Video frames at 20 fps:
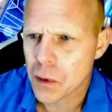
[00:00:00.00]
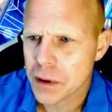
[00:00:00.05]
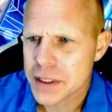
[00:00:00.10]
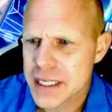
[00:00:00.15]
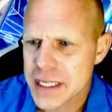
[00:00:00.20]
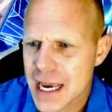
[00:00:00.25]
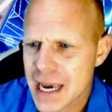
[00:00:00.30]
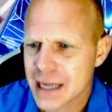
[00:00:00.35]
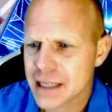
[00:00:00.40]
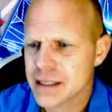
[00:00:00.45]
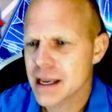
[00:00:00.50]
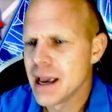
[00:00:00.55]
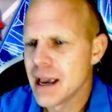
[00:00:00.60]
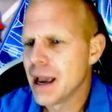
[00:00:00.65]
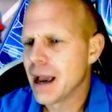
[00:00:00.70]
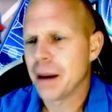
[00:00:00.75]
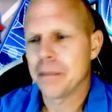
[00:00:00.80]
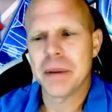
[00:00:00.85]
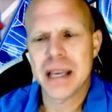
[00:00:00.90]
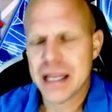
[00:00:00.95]
attacks,
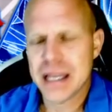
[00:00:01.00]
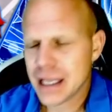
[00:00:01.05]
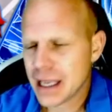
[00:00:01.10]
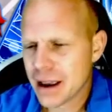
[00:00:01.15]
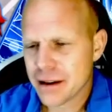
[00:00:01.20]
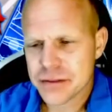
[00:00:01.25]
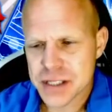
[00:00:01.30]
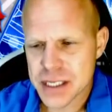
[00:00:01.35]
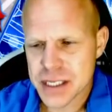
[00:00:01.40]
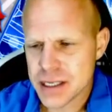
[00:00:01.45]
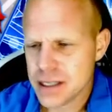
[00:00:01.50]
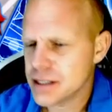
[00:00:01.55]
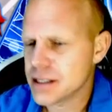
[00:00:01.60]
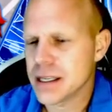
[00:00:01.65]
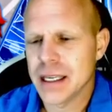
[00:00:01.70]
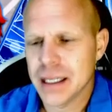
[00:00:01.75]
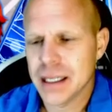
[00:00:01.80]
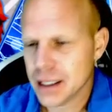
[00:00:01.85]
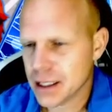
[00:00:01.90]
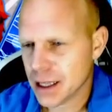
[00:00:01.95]
I'm hitting FCs
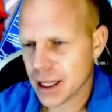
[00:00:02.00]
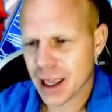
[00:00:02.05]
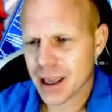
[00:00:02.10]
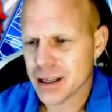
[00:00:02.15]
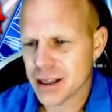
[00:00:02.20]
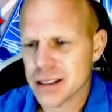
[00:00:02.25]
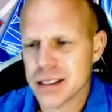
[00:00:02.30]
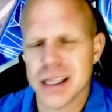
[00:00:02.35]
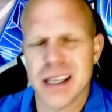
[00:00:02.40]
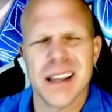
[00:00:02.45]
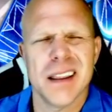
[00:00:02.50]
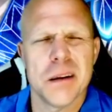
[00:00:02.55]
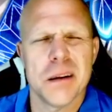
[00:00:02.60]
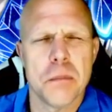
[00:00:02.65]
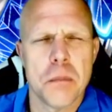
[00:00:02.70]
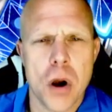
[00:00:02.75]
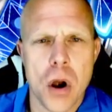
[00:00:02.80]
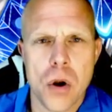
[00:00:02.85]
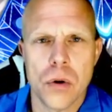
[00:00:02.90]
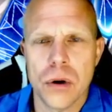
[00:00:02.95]
in clan to get in the
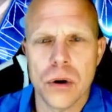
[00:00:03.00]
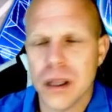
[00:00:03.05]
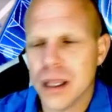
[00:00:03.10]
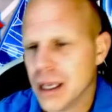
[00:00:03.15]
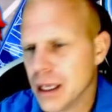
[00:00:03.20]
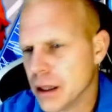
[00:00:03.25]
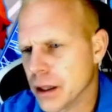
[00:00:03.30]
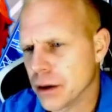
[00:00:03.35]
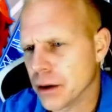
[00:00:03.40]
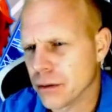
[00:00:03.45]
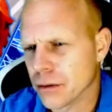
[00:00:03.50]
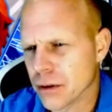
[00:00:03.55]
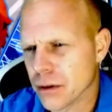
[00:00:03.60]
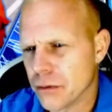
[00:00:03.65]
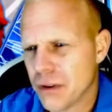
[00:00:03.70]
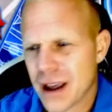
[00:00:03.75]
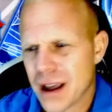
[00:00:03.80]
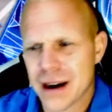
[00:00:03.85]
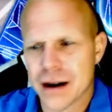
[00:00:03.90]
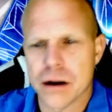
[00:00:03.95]
mode, get in the groove.
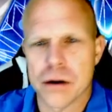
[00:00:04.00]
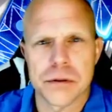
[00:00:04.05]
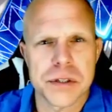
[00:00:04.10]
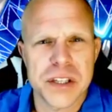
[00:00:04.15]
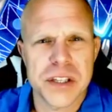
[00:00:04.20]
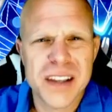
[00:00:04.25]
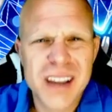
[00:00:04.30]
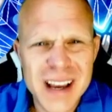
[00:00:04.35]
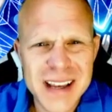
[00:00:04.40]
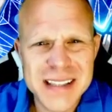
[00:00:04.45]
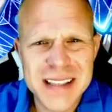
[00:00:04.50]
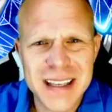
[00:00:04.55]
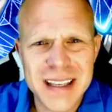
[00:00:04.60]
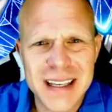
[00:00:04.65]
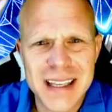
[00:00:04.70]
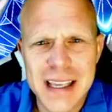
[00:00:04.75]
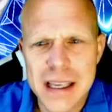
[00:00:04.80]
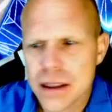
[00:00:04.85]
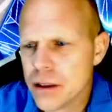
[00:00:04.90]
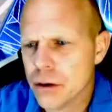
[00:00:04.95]
I don't know. Do you guys need to
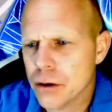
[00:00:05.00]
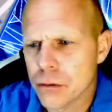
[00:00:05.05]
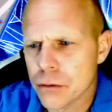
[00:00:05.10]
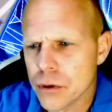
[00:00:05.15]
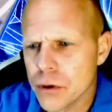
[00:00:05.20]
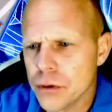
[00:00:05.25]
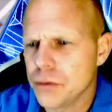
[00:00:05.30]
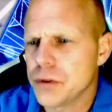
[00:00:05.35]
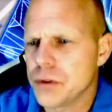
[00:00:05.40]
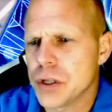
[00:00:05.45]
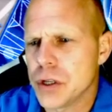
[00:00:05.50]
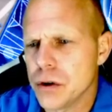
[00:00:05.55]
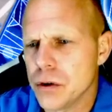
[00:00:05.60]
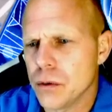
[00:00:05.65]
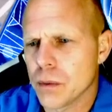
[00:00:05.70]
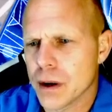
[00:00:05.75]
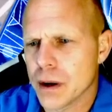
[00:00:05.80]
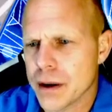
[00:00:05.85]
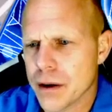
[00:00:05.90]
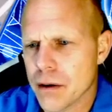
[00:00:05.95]
get in the groove too,
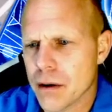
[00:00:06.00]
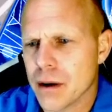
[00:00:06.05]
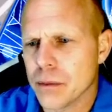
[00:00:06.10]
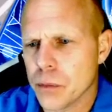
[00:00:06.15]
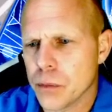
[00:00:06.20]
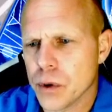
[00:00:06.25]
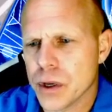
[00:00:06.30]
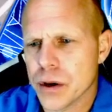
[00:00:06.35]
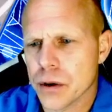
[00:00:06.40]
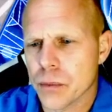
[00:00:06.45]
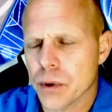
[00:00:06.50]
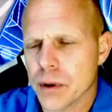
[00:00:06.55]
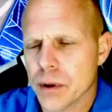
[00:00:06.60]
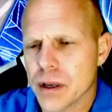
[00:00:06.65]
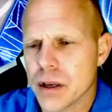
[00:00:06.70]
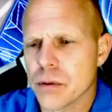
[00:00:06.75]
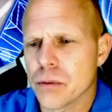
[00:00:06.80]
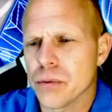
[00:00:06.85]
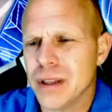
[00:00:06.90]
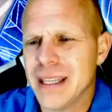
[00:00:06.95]
where you're, you're where
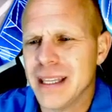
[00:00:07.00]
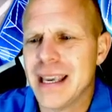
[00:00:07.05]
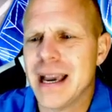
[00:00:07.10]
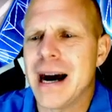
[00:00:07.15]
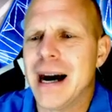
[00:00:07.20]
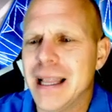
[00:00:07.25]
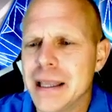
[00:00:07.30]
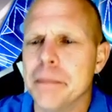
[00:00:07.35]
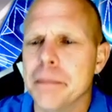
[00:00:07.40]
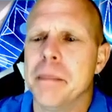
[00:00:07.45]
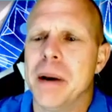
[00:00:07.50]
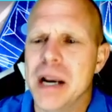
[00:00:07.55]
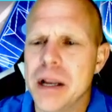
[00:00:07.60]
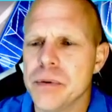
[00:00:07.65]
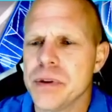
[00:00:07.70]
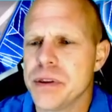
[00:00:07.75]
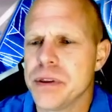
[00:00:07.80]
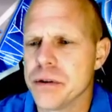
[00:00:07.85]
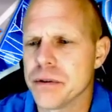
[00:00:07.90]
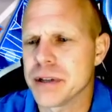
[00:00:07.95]
you're really on the money
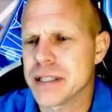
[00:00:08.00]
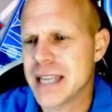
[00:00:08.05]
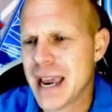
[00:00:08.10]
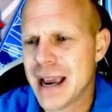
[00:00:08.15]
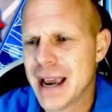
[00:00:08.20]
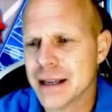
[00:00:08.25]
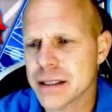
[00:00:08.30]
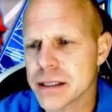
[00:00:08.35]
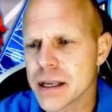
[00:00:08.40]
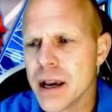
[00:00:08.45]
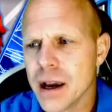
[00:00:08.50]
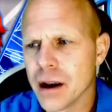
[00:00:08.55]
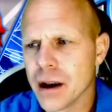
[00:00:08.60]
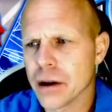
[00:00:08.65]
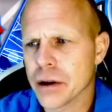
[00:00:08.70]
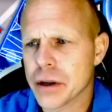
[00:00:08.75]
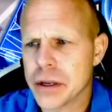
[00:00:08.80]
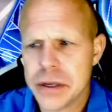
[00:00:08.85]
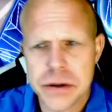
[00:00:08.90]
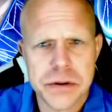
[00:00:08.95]
with your attacks, or
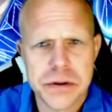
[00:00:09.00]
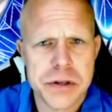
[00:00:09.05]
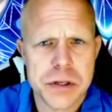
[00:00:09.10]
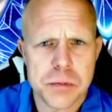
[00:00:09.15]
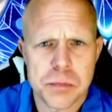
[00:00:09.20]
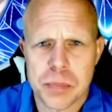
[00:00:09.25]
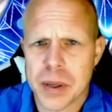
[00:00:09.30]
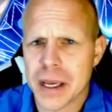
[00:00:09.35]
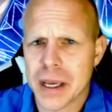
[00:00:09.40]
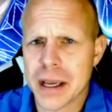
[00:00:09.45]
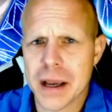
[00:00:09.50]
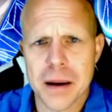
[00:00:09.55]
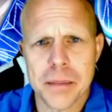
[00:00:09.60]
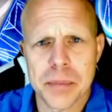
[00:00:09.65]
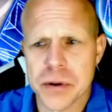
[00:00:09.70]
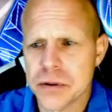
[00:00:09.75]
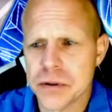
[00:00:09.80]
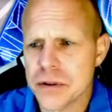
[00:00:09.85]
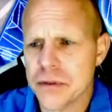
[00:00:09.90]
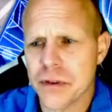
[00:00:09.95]
can you just pick up
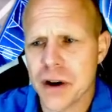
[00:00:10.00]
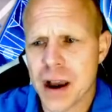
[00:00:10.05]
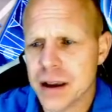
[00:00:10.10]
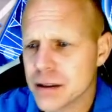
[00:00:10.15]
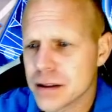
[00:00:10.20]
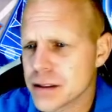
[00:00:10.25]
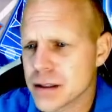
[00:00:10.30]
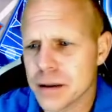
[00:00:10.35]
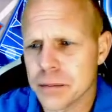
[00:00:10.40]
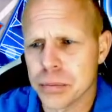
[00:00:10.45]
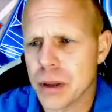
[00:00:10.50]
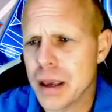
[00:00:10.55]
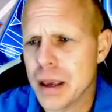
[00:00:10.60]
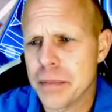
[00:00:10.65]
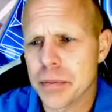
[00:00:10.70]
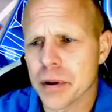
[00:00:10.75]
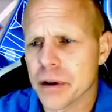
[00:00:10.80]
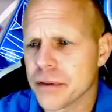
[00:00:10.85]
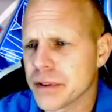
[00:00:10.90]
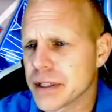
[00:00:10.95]
your device and play
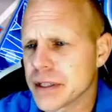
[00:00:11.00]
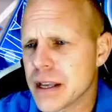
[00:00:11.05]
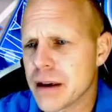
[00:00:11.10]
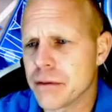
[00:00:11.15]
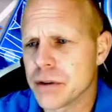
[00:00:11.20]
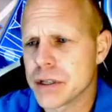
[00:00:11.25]
perfect every